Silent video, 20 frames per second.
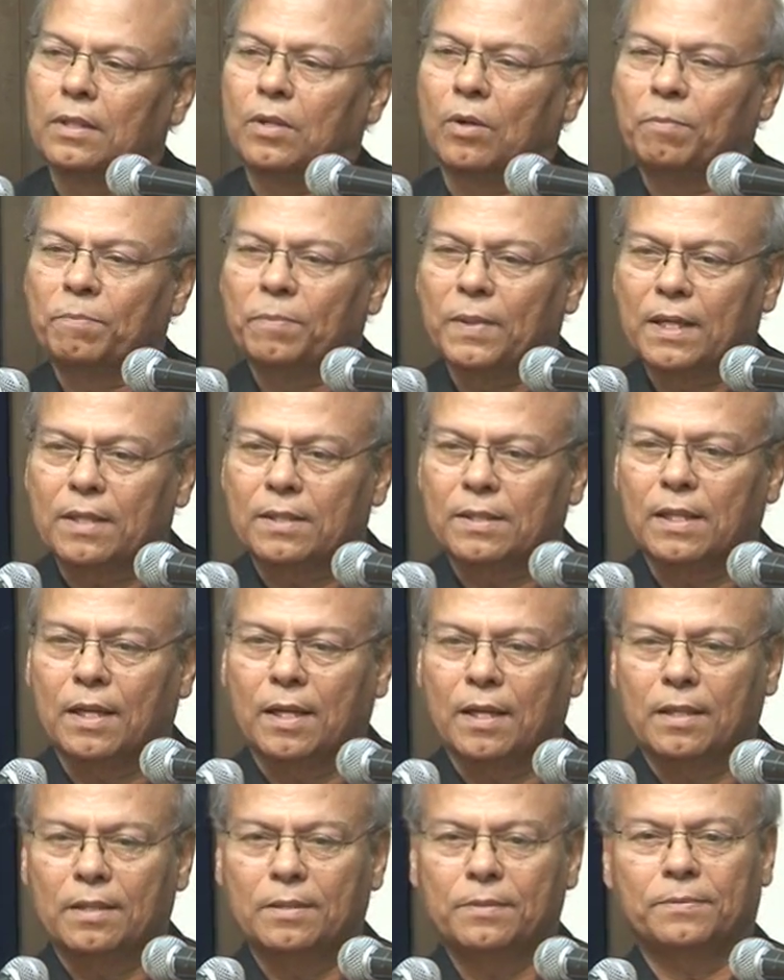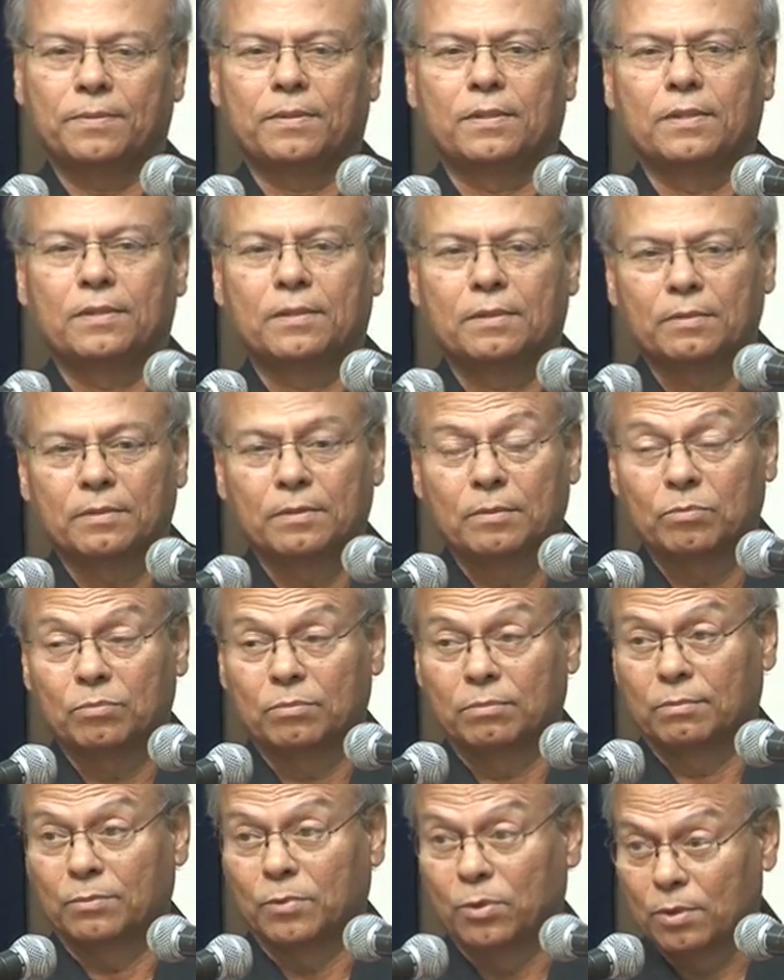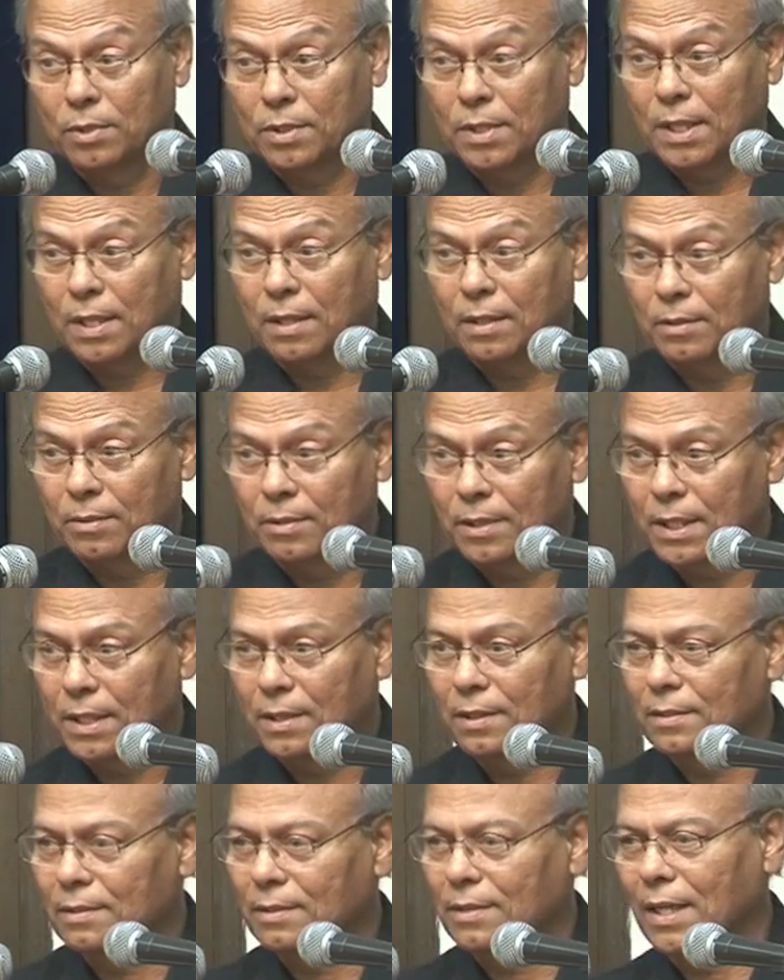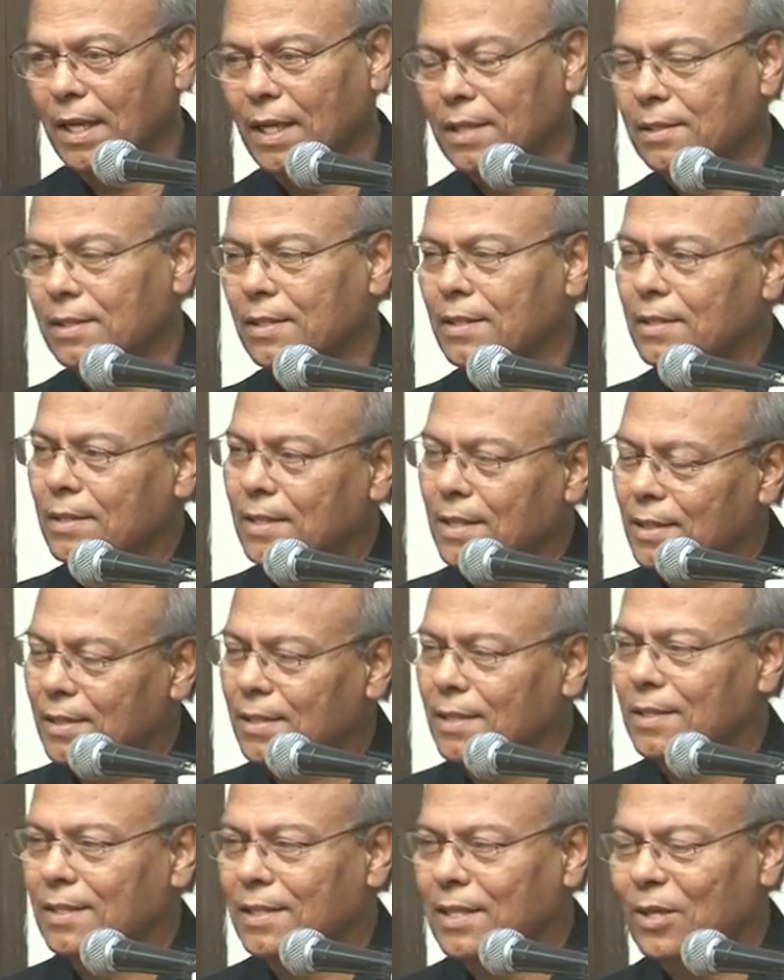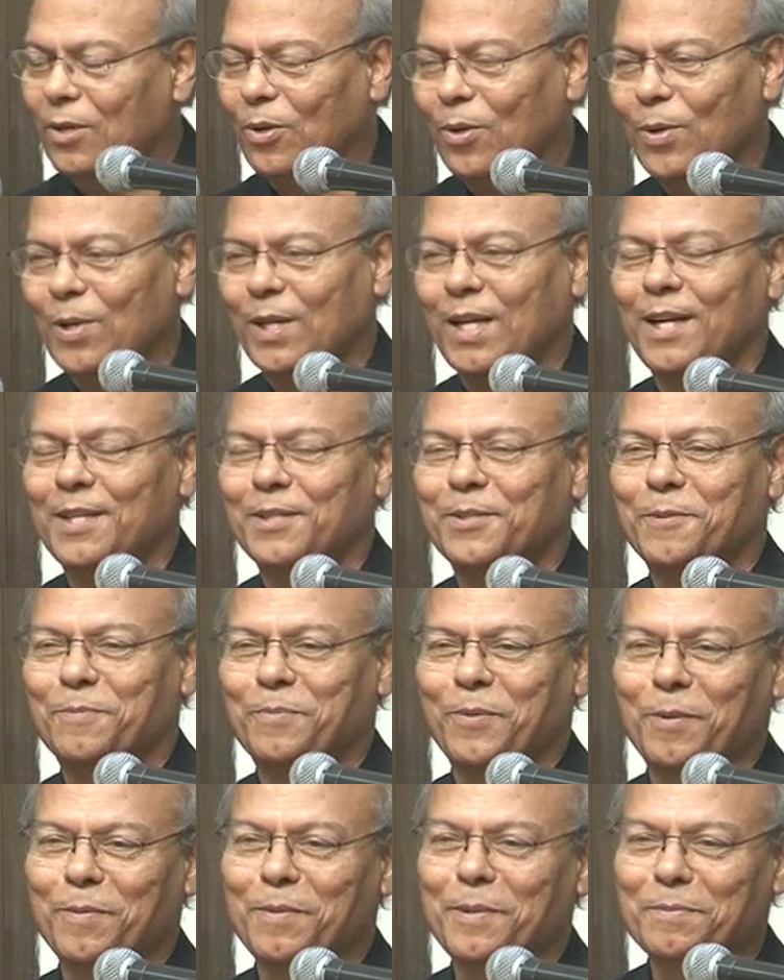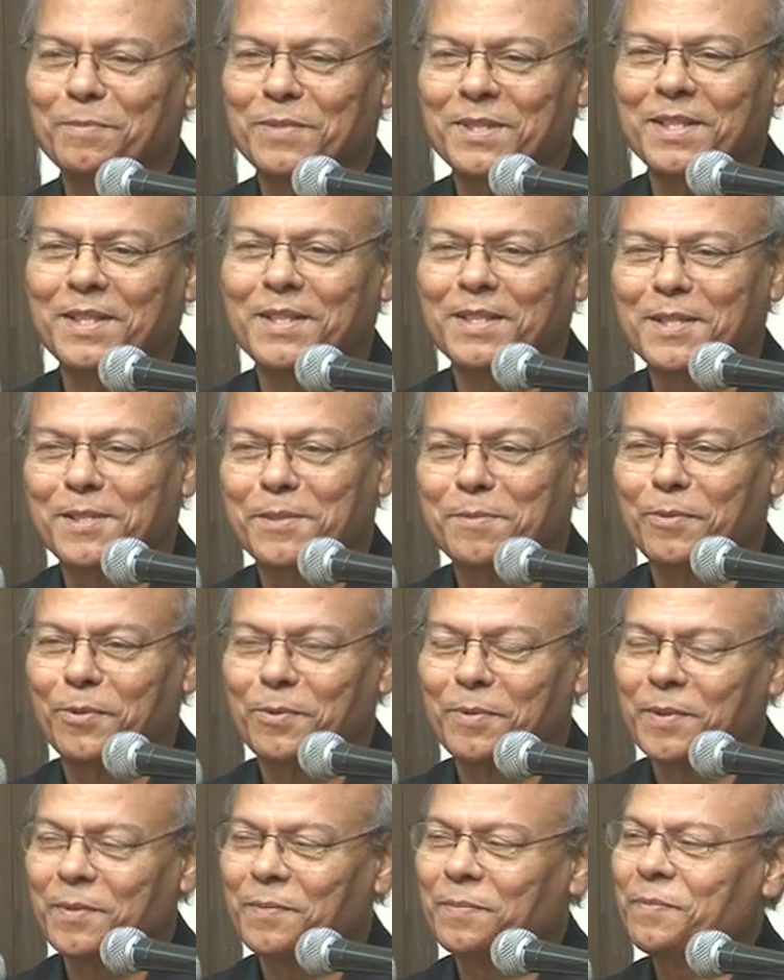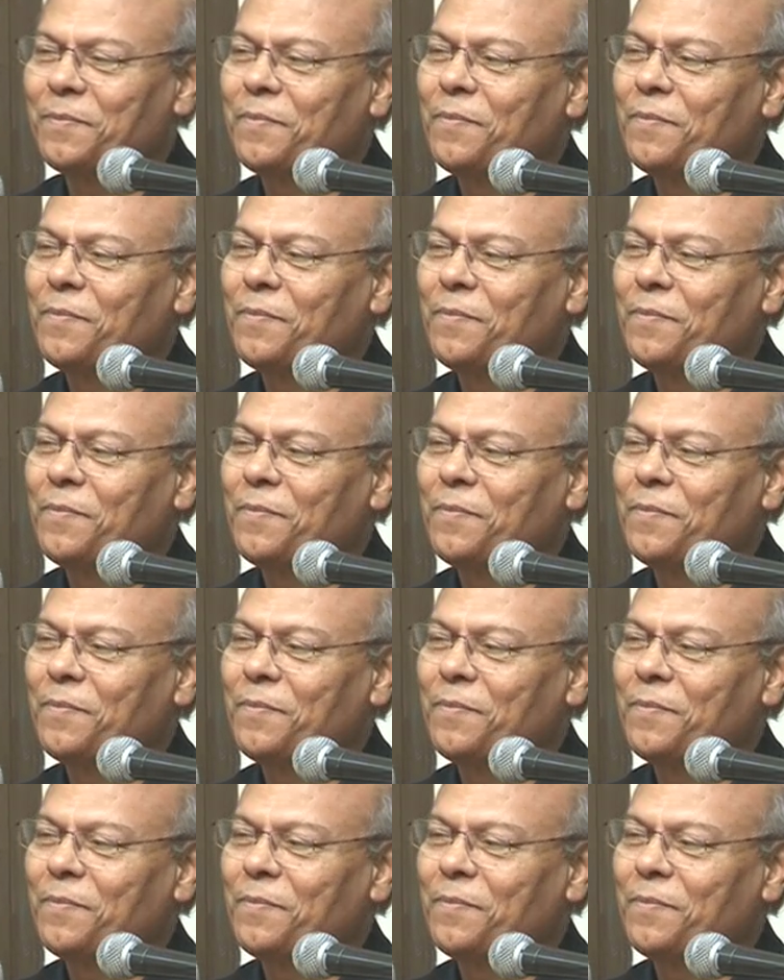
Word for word: complex life, food security, etc., etc., all kinds of problems in this movie.